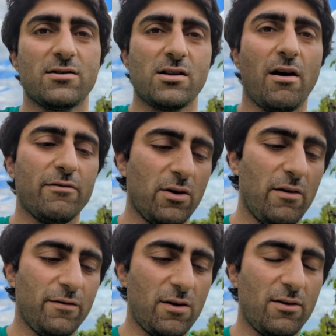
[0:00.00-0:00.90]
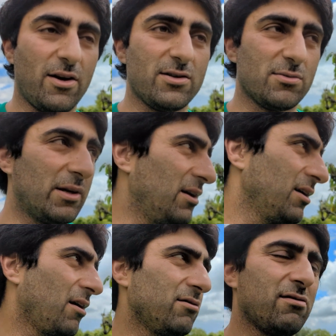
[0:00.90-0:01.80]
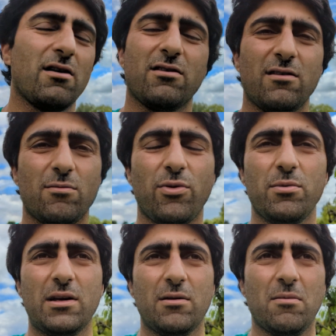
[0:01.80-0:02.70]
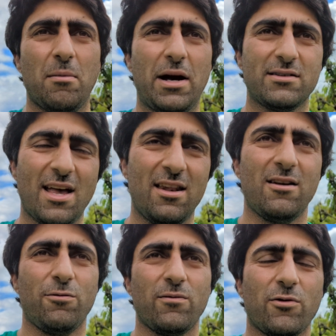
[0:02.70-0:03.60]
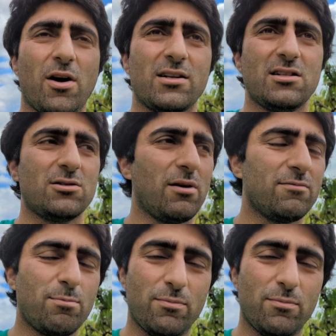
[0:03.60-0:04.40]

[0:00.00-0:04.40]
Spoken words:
So I've got a few of those. We're going to go through, I think, probably about 10 different varieties where I've